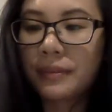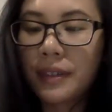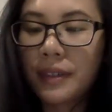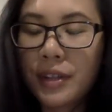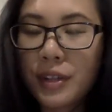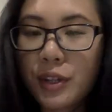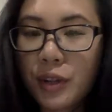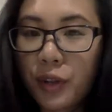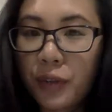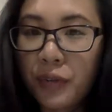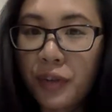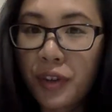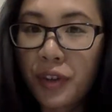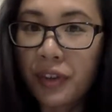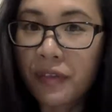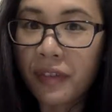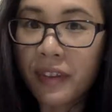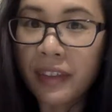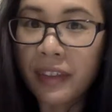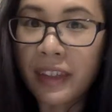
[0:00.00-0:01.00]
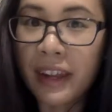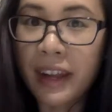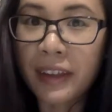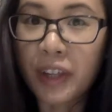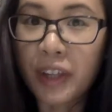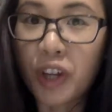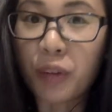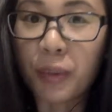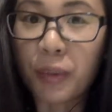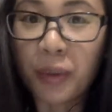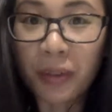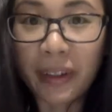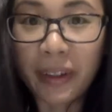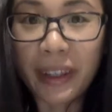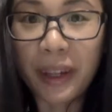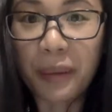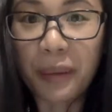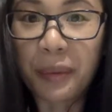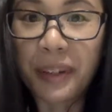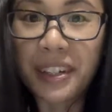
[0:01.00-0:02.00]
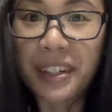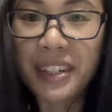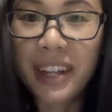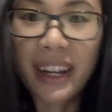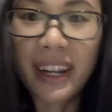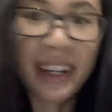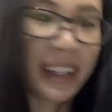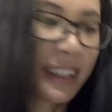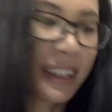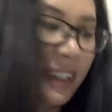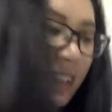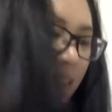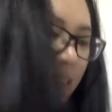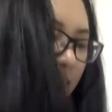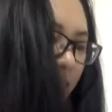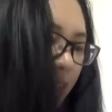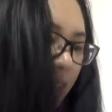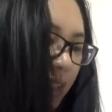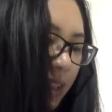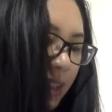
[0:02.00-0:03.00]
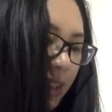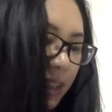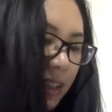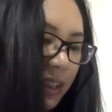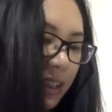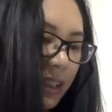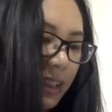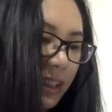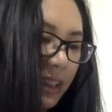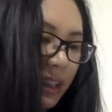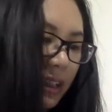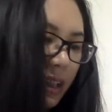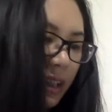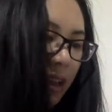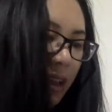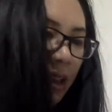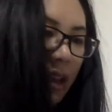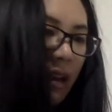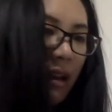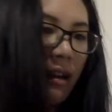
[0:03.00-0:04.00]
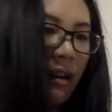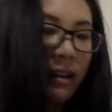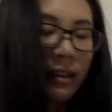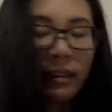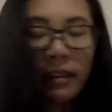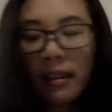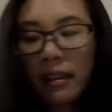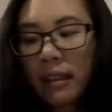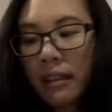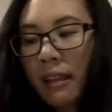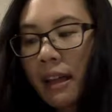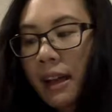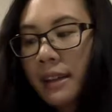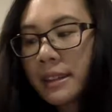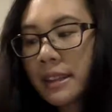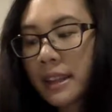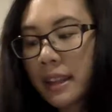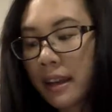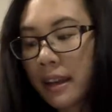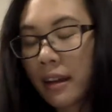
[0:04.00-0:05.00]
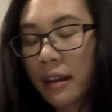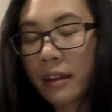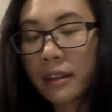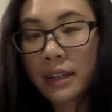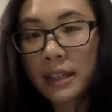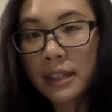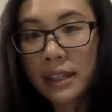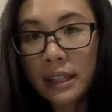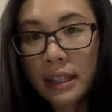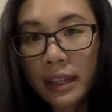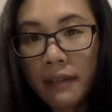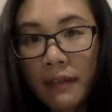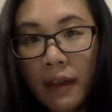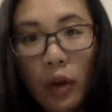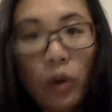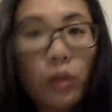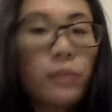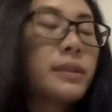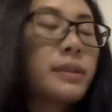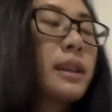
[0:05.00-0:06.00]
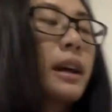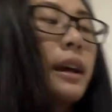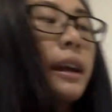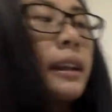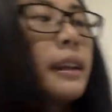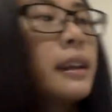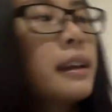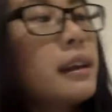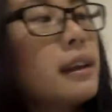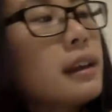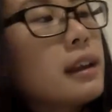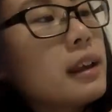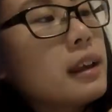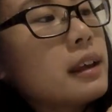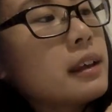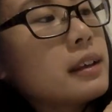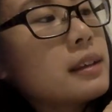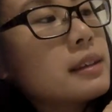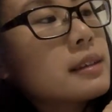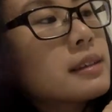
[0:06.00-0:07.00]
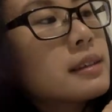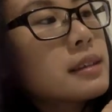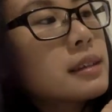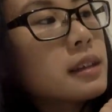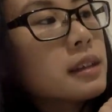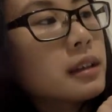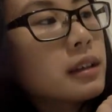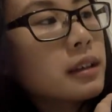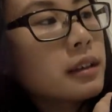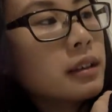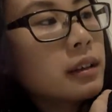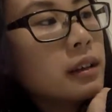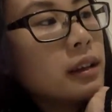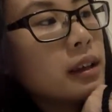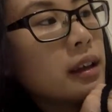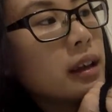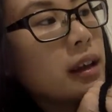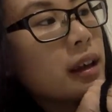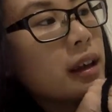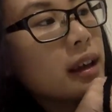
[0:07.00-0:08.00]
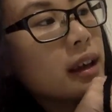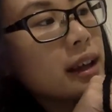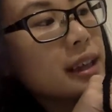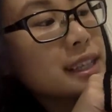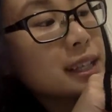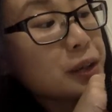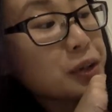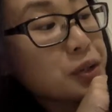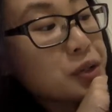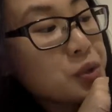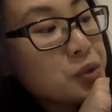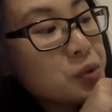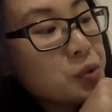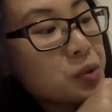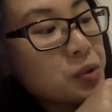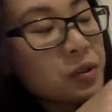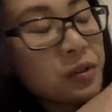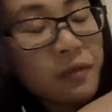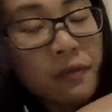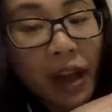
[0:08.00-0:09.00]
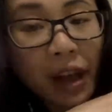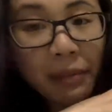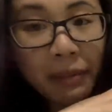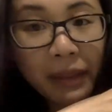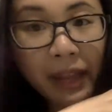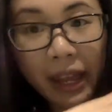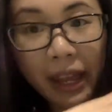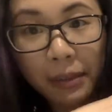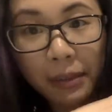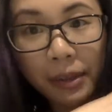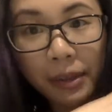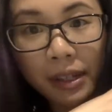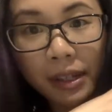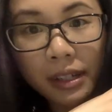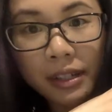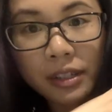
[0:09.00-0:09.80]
So if you could fill that out, that would be really appreciated. And lastly, on the Leave at Home side is our school family handbook.